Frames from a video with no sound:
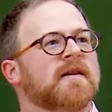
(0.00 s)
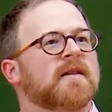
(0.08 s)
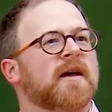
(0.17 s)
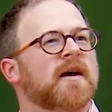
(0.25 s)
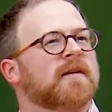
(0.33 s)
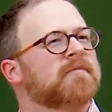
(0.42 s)

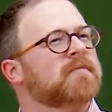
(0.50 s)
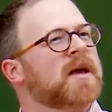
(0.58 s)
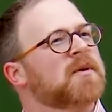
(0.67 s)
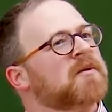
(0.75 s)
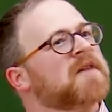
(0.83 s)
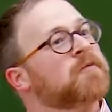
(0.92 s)
Like
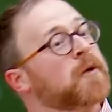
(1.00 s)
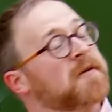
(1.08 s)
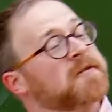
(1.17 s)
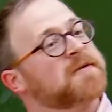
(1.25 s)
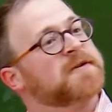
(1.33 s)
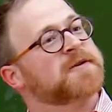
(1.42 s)
maybe
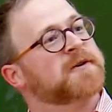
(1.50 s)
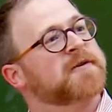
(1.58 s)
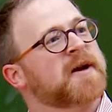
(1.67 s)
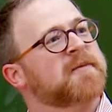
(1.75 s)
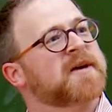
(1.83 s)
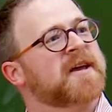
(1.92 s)
if you took
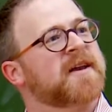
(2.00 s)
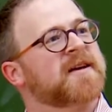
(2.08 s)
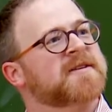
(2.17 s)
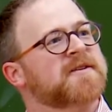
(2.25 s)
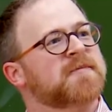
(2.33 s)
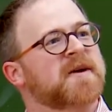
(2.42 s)
quantum
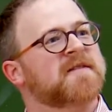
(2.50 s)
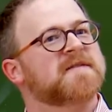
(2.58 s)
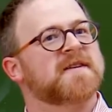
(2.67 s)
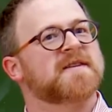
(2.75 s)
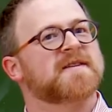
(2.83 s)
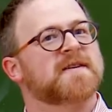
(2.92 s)
mechanics, you might have
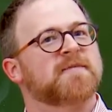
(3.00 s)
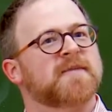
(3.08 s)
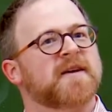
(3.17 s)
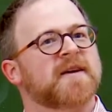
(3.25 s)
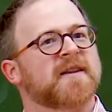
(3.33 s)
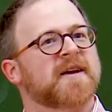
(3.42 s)
seen
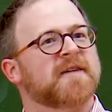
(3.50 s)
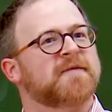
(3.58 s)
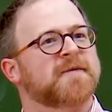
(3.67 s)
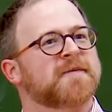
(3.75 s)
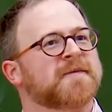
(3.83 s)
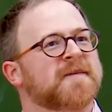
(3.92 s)
something like if
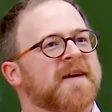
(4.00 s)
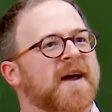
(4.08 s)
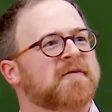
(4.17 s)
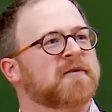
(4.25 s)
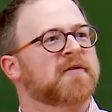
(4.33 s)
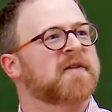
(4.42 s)
you
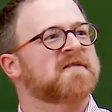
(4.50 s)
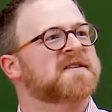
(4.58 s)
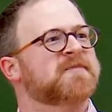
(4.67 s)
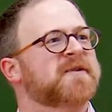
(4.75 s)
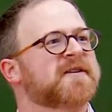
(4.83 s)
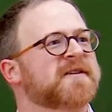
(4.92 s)
have
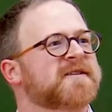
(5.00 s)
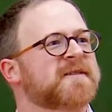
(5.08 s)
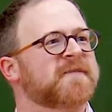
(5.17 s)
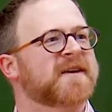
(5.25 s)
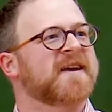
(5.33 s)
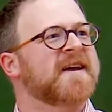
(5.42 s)
Griffith's book or
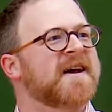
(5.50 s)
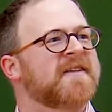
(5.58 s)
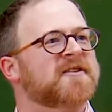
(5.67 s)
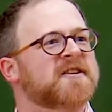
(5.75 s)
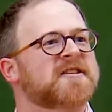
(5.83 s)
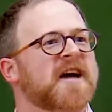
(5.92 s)
something.
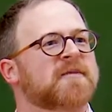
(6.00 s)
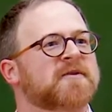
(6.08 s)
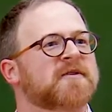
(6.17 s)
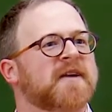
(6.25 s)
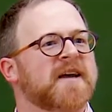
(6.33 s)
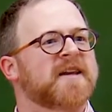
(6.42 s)
There's a chapter
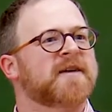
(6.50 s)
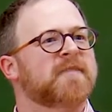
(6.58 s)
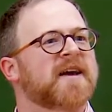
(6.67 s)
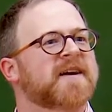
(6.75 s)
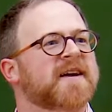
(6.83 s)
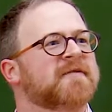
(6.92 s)
on
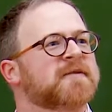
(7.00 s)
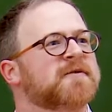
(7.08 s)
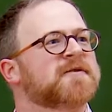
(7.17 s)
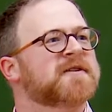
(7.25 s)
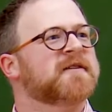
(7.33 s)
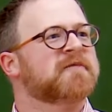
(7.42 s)
adiabatic
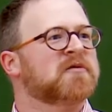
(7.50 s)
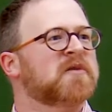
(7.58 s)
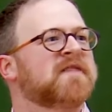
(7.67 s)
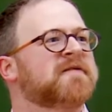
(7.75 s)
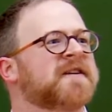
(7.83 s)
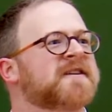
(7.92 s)
evolution of a
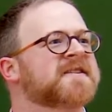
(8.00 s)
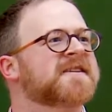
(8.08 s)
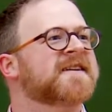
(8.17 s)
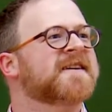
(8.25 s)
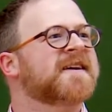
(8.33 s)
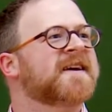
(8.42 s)
wave
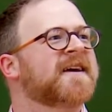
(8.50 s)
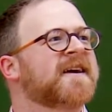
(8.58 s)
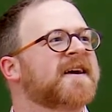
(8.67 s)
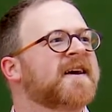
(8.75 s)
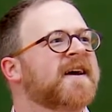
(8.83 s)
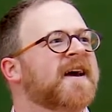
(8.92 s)
function.
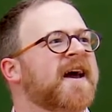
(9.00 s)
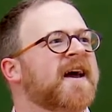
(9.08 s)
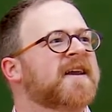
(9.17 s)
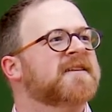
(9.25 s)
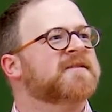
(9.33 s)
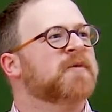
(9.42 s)

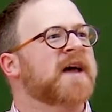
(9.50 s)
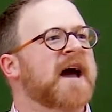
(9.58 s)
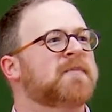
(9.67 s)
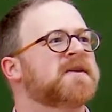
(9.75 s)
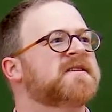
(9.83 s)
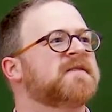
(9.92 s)
And it's what
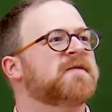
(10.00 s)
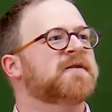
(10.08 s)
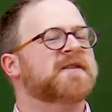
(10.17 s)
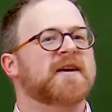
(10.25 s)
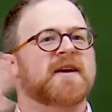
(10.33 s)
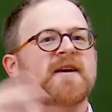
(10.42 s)
happens if you
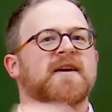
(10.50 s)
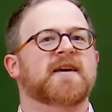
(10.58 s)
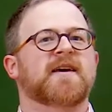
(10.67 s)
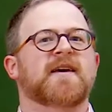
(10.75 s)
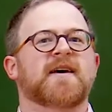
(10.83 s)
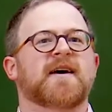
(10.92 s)
take
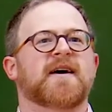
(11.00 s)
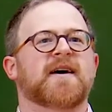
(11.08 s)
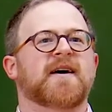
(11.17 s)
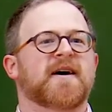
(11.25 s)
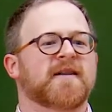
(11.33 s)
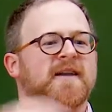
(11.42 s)

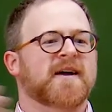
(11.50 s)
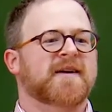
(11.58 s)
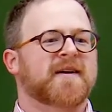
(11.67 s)
like